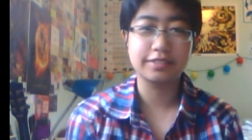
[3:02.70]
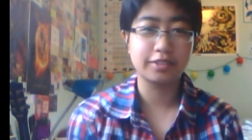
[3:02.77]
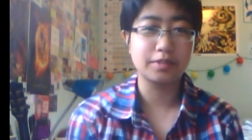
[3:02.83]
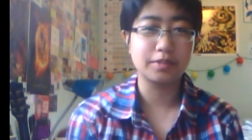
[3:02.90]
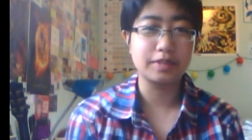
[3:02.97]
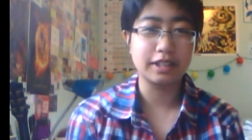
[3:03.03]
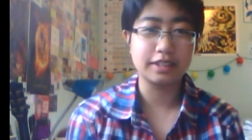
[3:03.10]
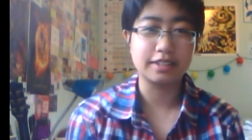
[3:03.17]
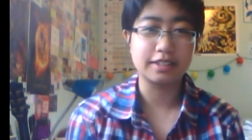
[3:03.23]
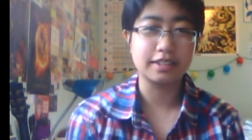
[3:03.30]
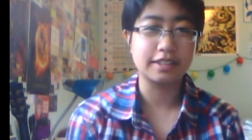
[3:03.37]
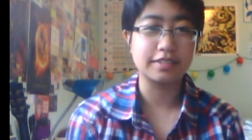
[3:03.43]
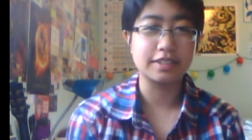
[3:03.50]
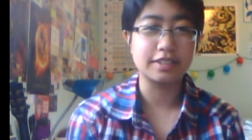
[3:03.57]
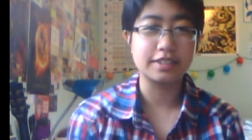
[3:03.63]
for me to
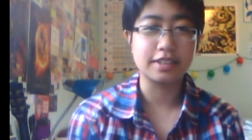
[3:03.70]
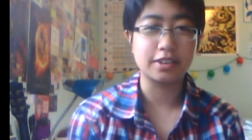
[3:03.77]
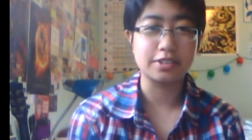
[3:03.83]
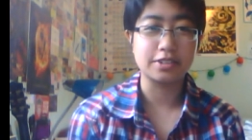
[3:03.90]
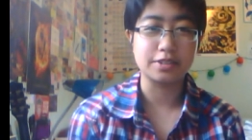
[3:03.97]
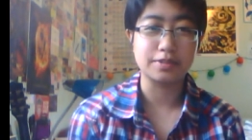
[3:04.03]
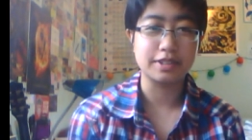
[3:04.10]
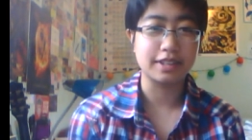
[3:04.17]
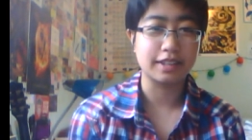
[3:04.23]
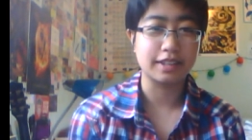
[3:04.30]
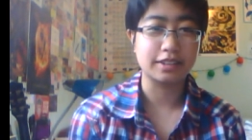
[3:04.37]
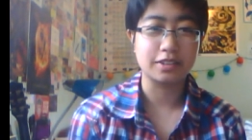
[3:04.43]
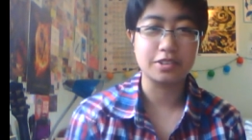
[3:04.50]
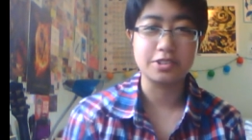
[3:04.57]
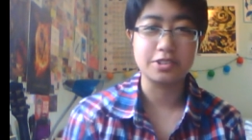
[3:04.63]
even tell someone
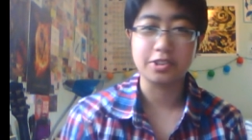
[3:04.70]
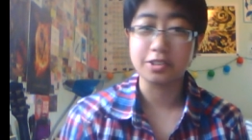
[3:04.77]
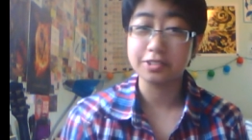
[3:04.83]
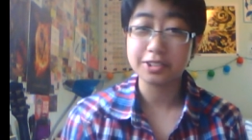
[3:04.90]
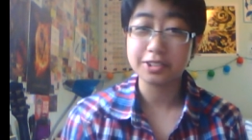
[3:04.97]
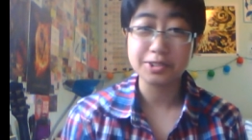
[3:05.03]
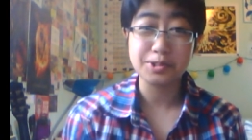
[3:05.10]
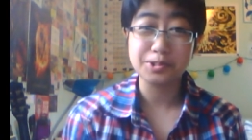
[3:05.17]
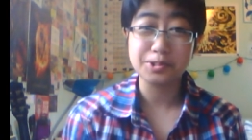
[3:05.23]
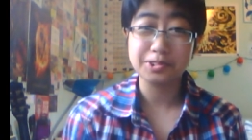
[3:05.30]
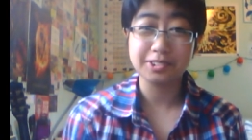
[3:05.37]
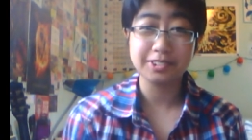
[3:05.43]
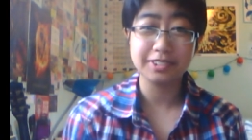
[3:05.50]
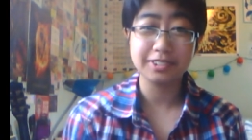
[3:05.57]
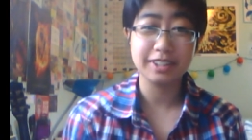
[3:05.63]
that their shirt looks
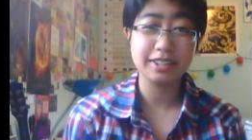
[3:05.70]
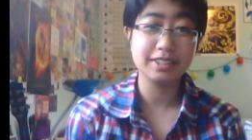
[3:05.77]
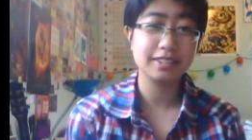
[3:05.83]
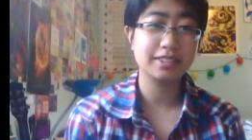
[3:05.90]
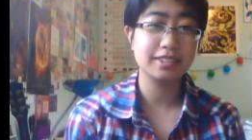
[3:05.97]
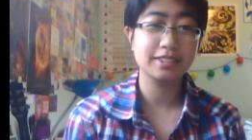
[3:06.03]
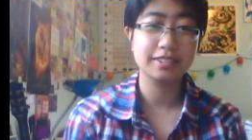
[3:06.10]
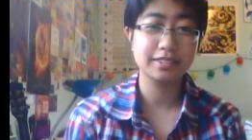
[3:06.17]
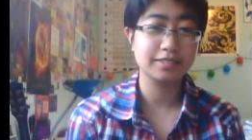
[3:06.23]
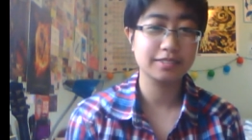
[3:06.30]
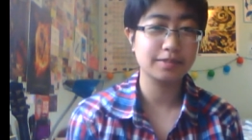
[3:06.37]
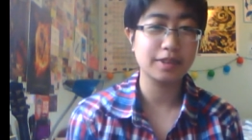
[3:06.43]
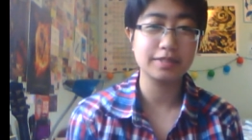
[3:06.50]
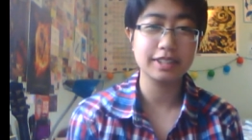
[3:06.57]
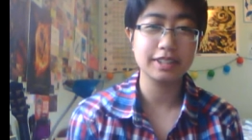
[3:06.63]
cool in
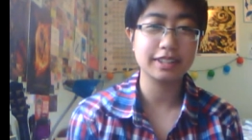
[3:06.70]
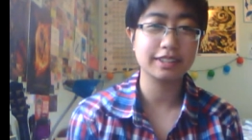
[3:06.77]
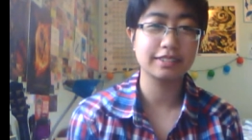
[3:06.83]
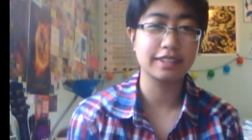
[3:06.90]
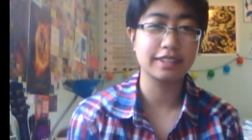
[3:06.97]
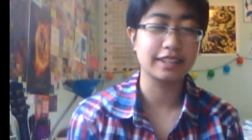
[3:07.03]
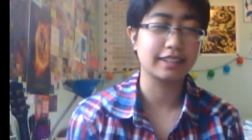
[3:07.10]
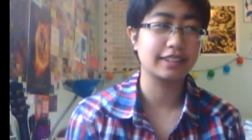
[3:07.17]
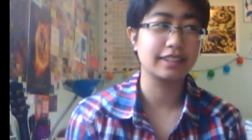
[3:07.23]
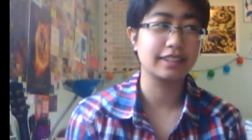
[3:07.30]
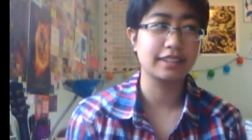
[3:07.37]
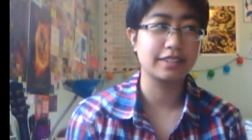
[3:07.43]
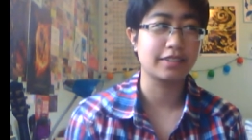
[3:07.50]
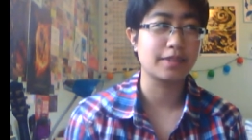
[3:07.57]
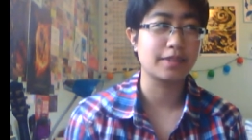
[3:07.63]
public, like
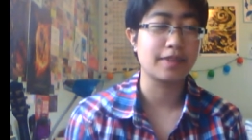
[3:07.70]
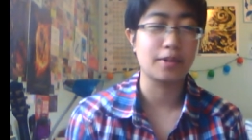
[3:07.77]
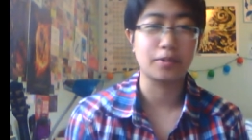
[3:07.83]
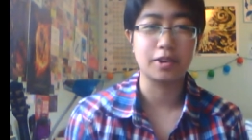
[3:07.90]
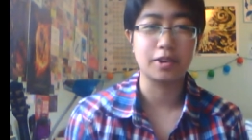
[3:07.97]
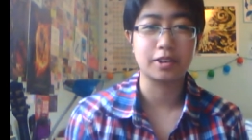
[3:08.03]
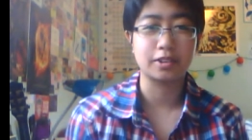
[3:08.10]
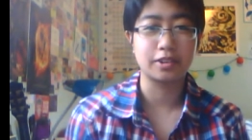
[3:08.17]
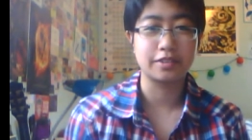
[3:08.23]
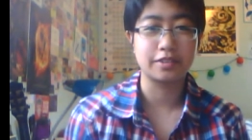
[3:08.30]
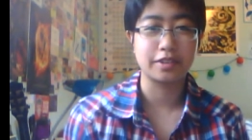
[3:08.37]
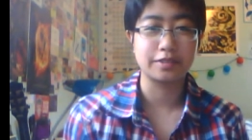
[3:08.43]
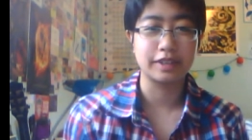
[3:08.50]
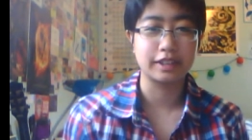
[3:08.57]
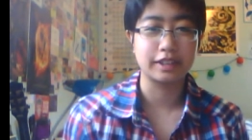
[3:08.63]
if I'm at work or
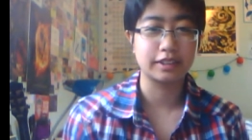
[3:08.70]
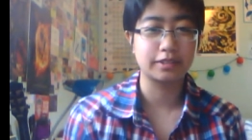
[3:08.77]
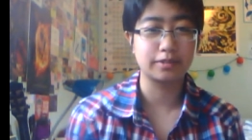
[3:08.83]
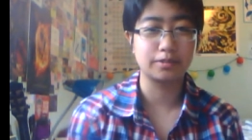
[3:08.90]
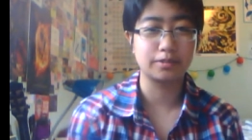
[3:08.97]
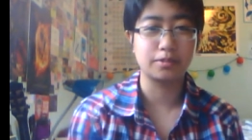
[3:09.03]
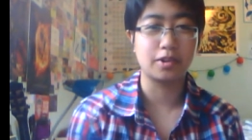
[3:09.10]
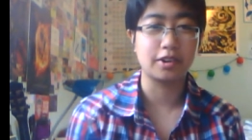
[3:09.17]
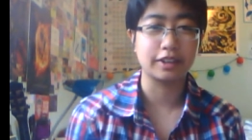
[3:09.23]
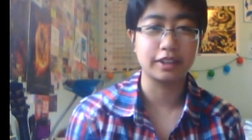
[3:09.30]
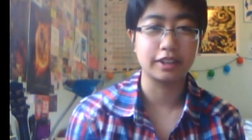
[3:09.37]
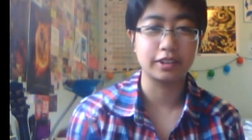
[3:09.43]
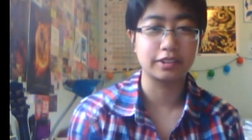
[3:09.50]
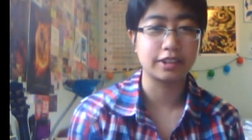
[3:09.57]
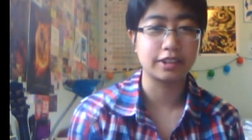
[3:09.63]
if I'm like
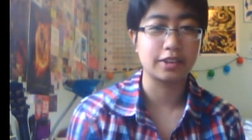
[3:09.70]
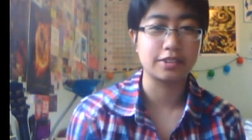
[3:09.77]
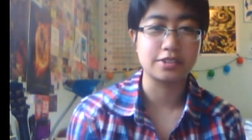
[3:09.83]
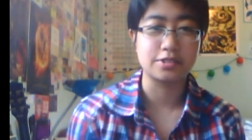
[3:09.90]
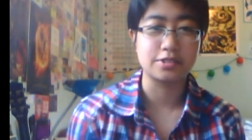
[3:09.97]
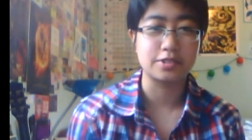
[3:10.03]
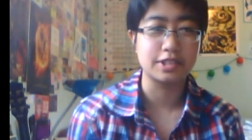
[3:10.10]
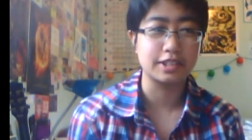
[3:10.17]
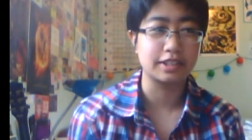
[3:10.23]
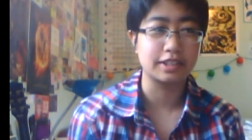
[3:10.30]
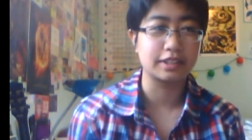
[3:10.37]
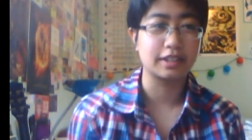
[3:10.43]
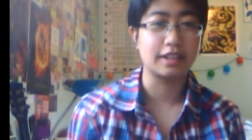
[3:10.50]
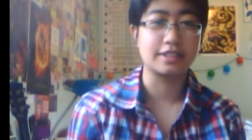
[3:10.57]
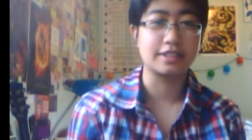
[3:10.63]
walking down the street
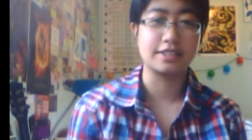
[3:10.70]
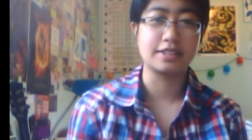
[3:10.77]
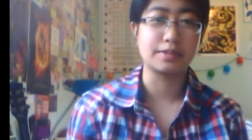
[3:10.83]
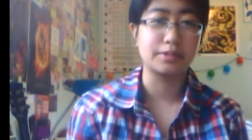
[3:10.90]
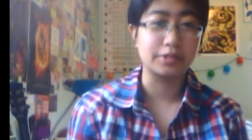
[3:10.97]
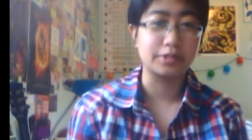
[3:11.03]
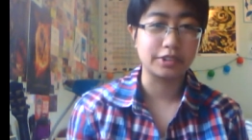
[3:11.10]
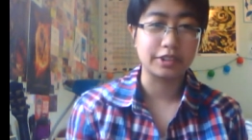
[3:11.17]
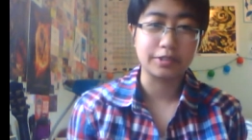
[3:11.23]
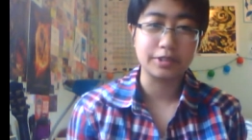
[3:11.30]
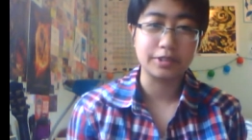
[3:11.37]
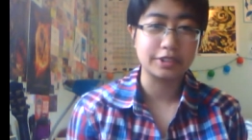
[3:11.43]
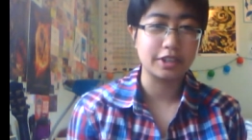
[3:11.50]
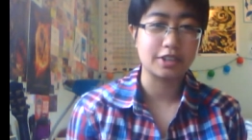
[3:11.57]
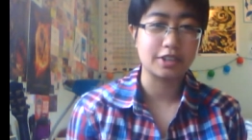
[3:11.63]
and I see someone with like a
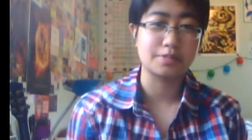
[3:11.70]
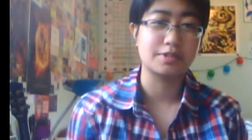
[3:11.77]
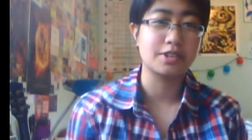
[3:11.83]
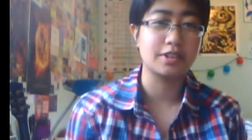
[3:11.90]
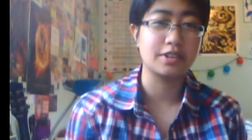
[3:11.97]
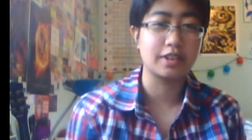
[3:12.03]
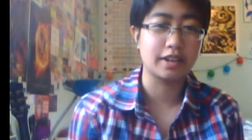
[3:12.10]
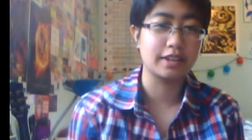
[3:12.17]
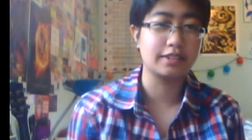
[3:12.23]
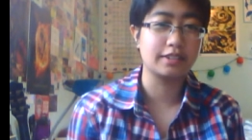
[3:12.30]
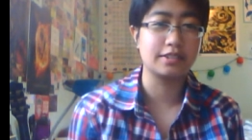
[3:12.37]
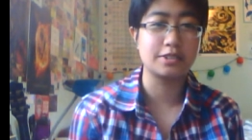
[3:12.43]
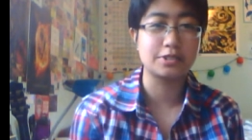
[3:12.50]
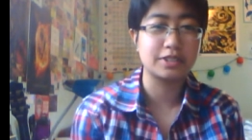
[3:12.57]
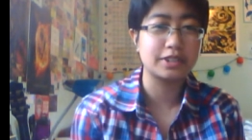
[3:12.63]
really awesome shirt. I
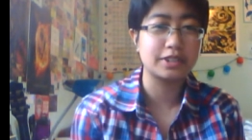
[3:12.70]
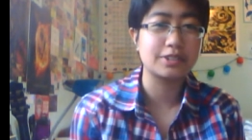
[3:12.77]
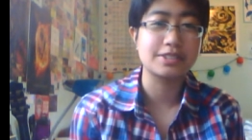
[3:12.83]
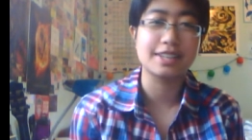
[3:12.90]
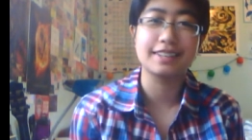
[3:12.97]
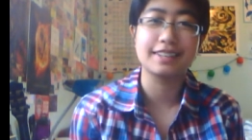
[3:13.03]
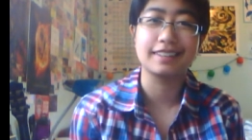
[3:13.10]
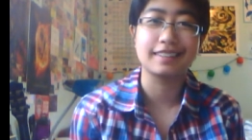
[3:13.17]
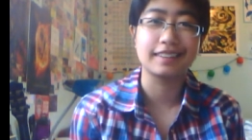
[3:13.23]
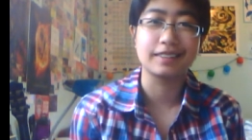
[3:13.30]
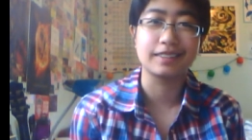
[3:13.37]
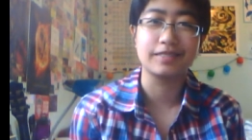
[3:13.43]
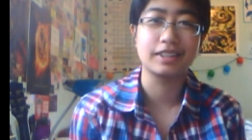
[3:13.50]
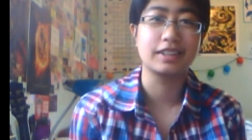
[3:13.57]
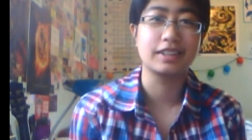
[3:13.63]
usually don't say
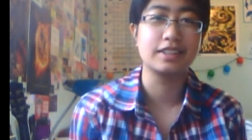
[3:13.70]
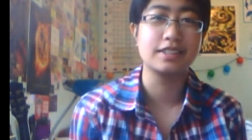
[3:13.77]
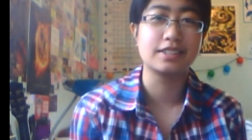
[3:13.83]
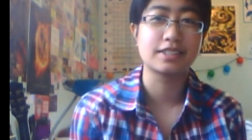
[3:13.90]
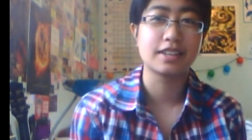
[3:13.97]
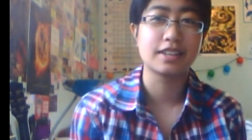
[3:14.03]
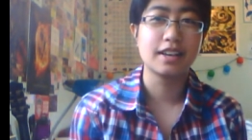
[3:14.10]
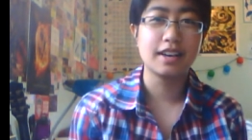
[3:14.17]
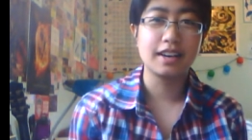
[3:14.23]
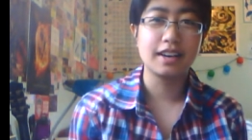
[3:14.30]
anything because